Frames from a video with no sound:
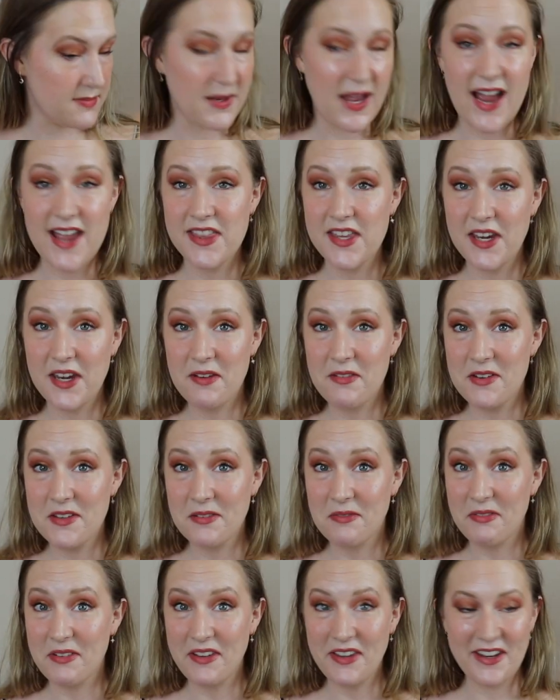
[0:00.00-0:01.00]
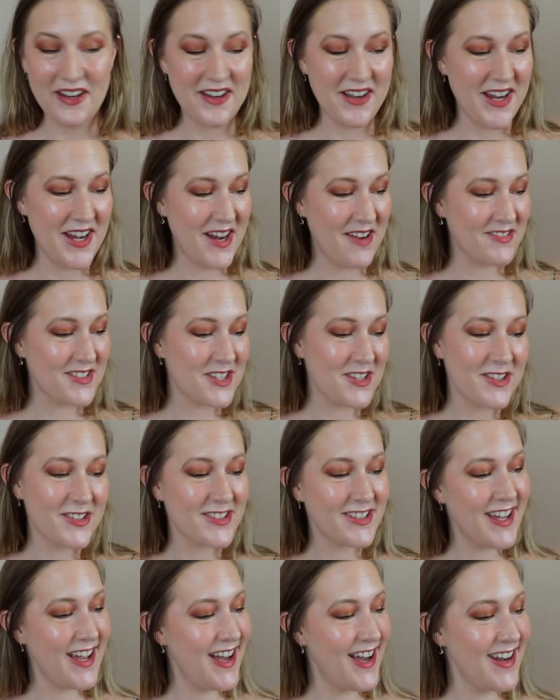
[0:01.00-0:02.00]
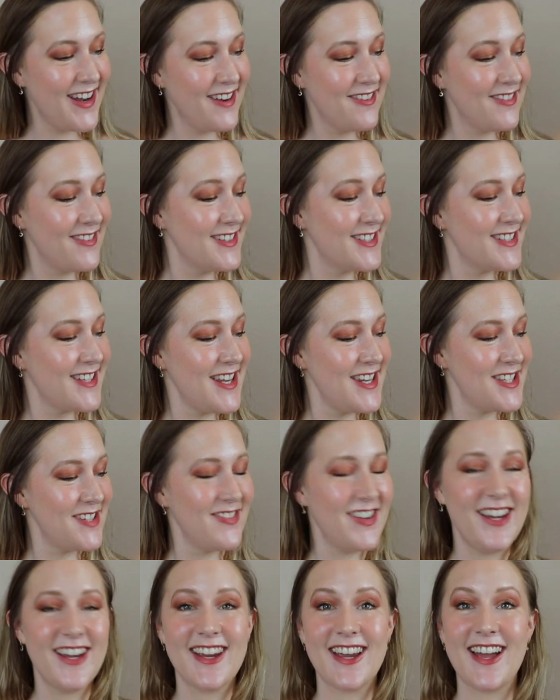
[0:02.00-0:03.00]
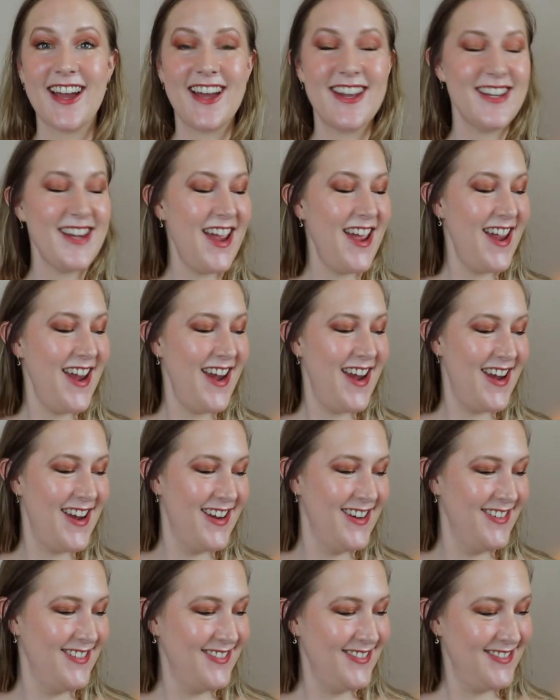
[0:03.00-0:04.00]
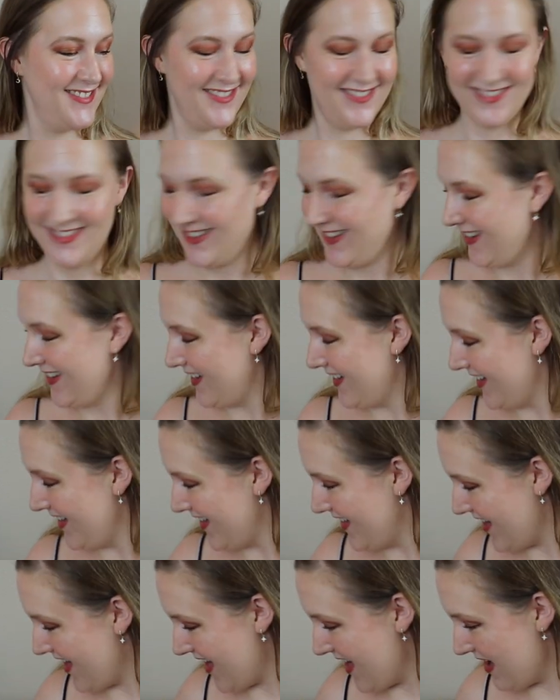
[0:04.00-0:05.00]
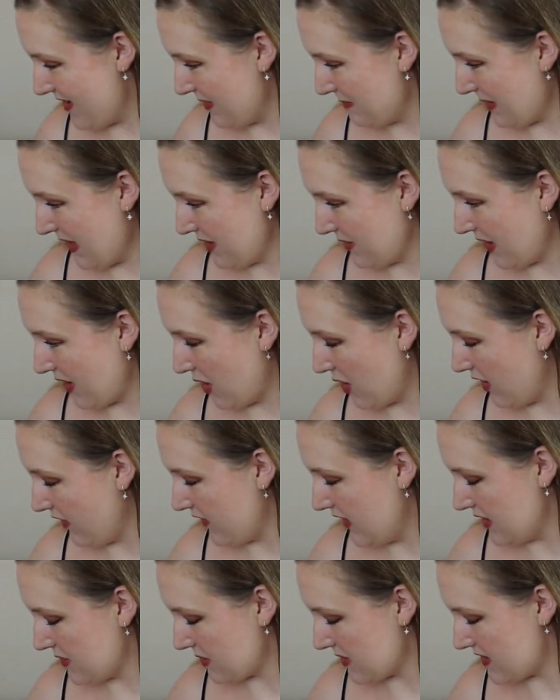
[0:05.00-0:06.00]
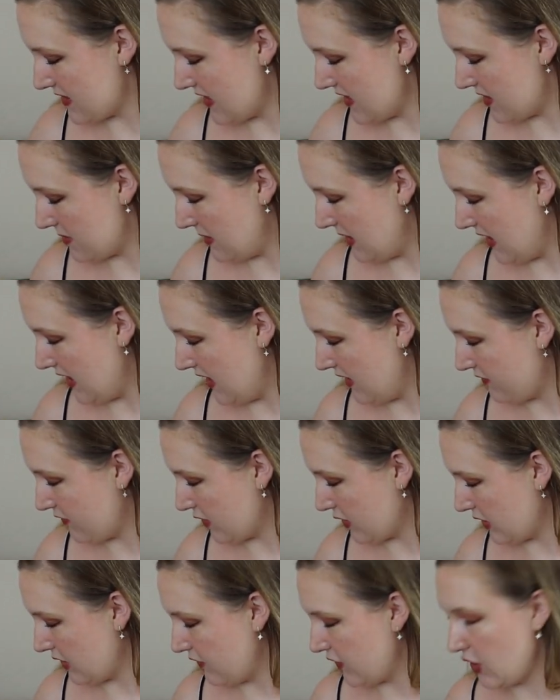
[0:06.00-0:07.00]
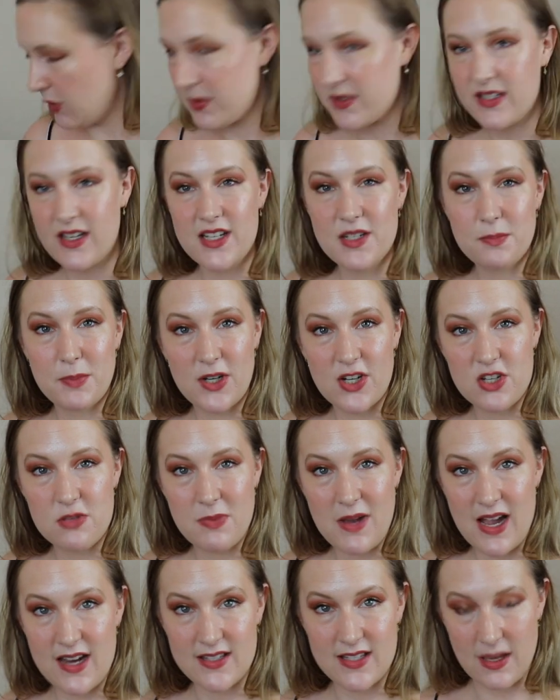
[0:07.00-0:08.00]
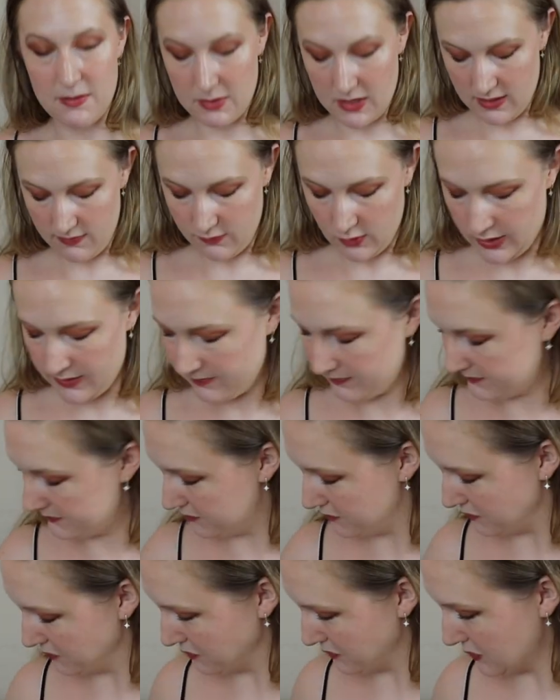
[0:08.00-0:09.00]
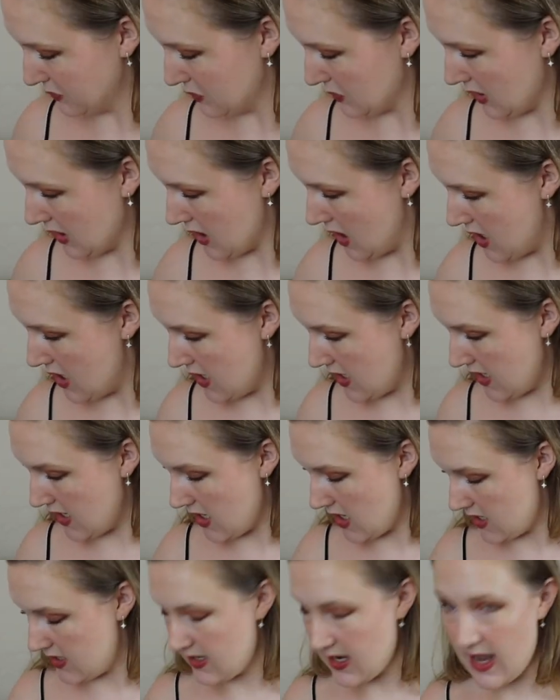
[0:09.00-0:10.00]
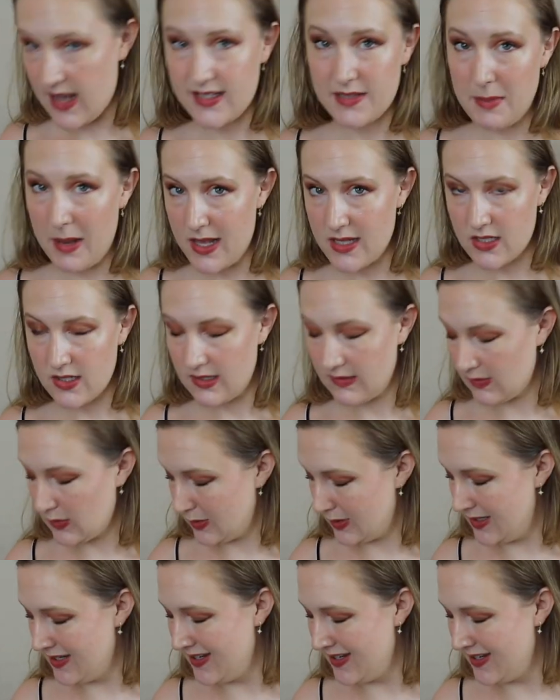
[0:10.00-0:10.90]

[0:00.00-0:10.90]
But I think it was really good, and I'm so glad it was sent to me again. Yay! Uh, and by the way, all of these were sent to me for review besides Birchbox I paid for. Not sponsored.